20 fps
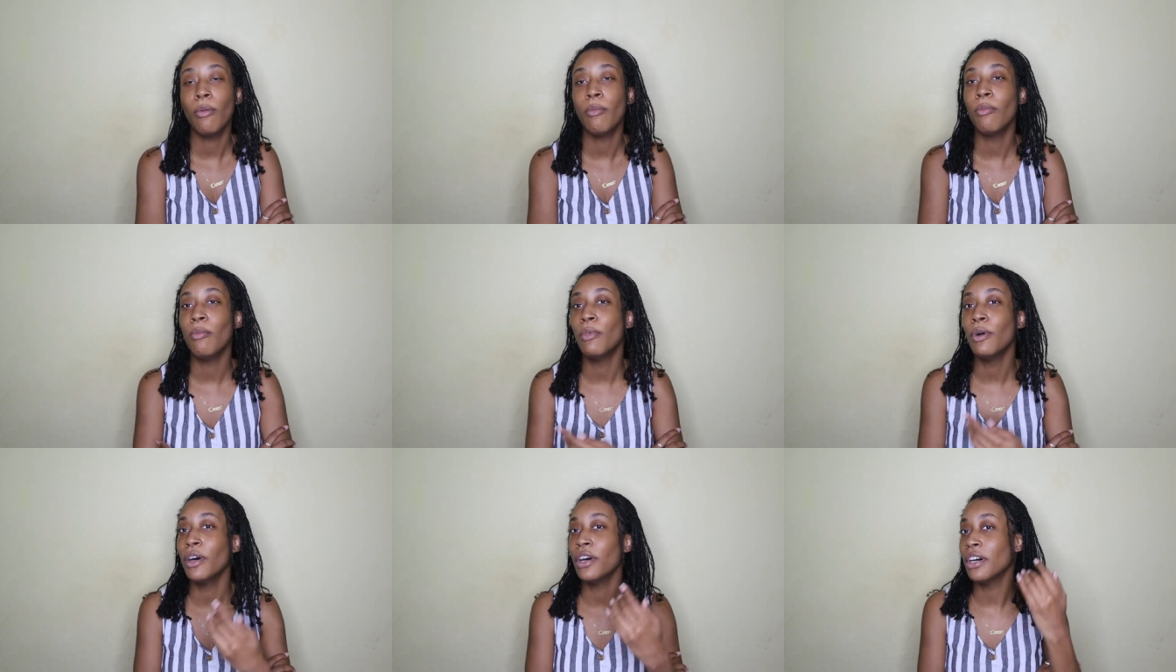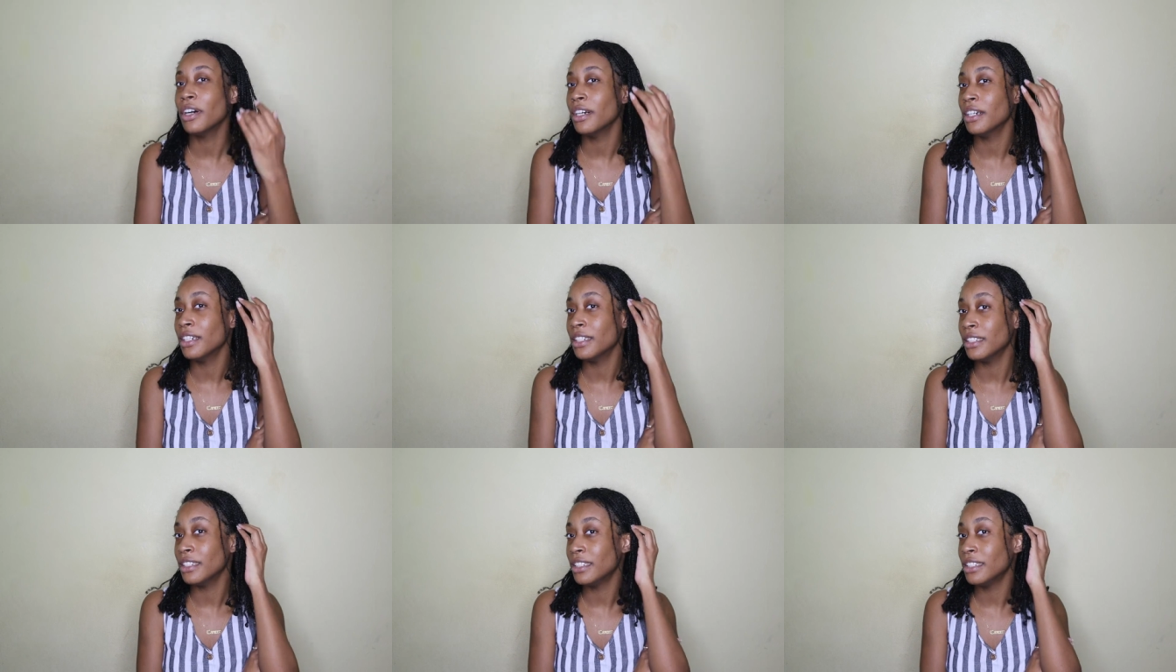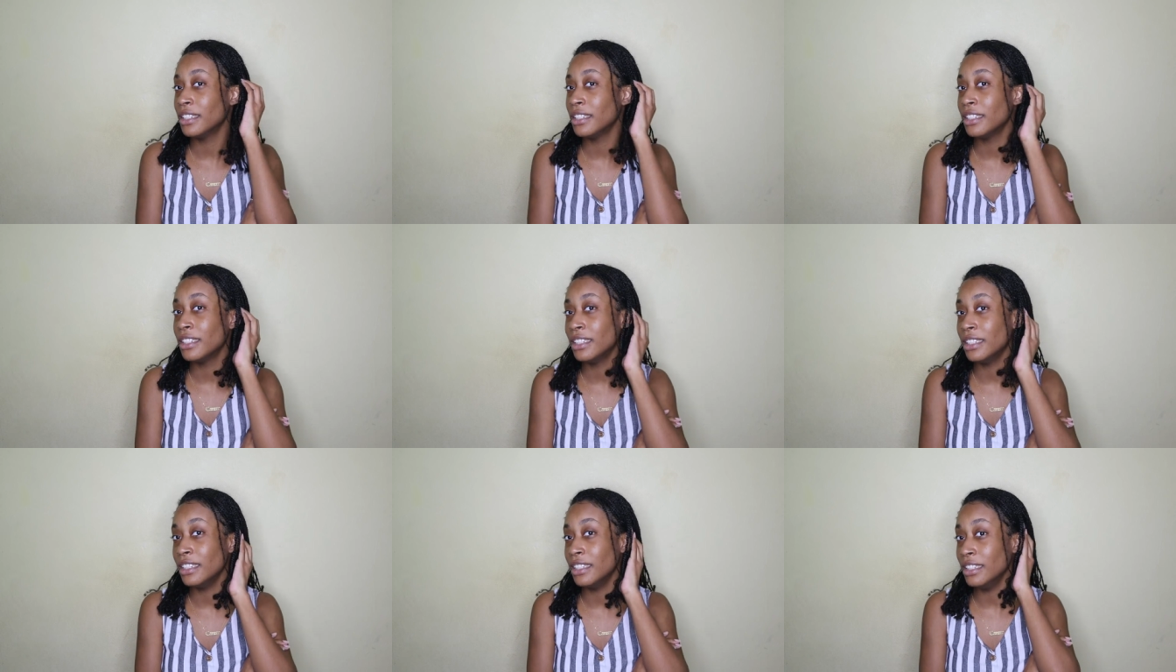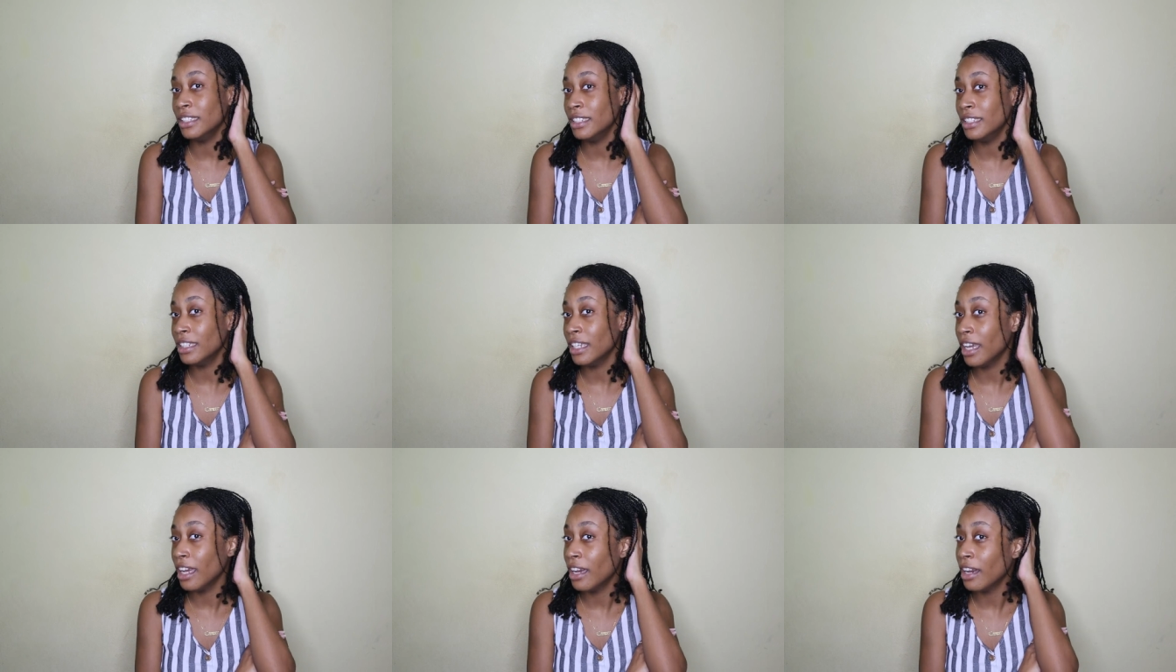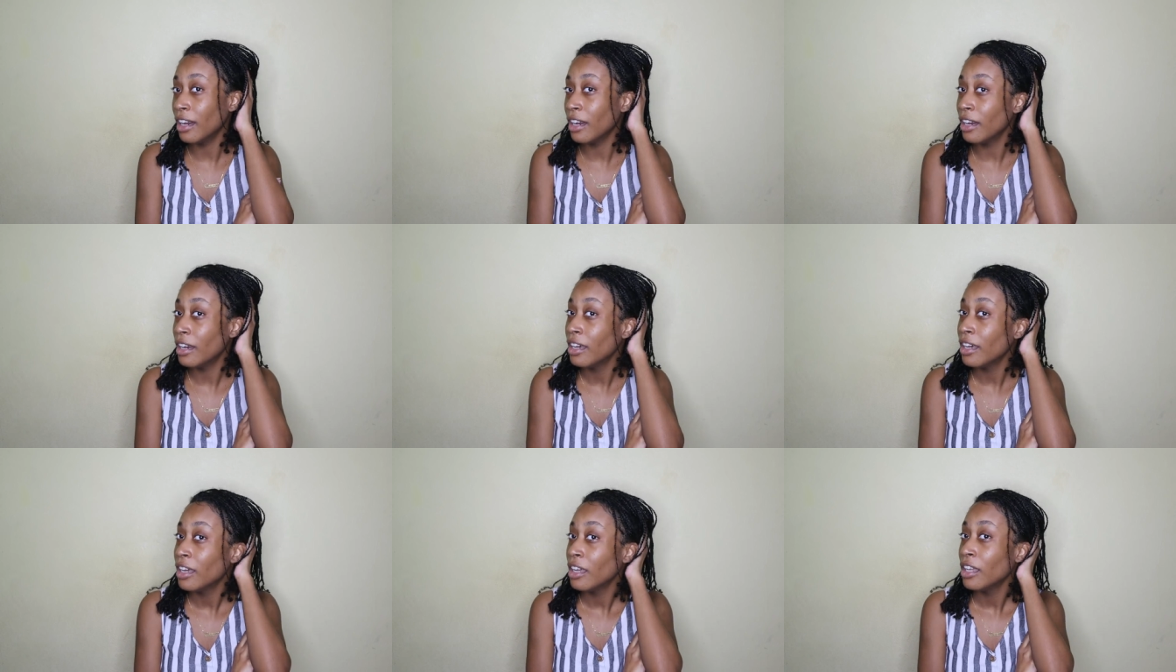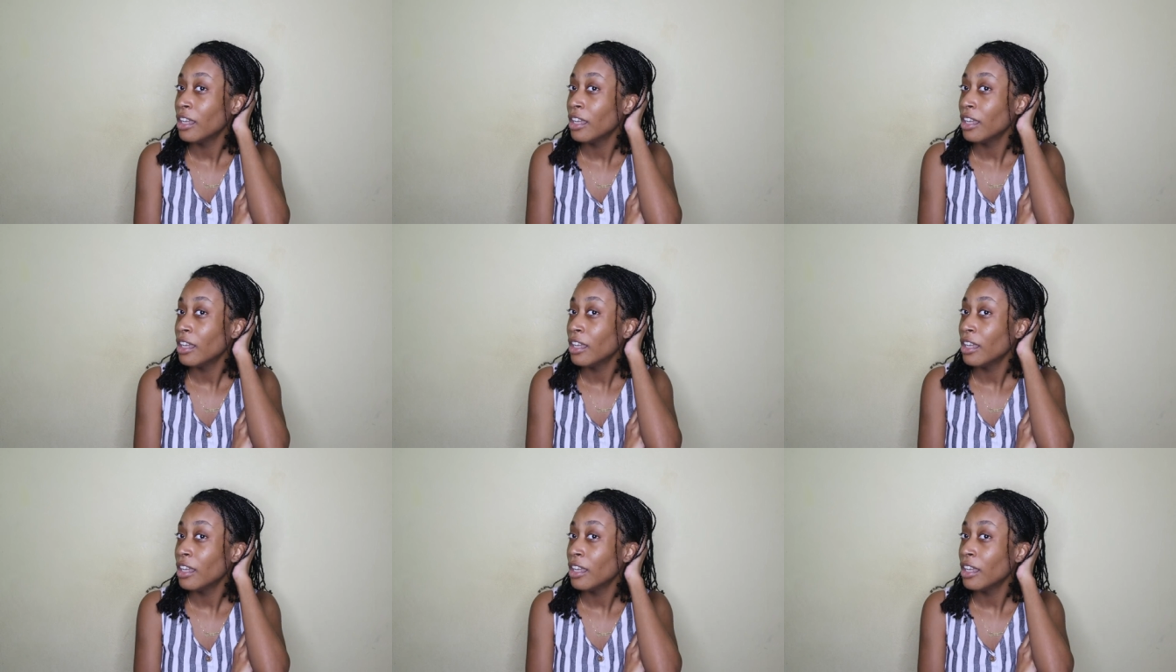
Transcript: But yeah.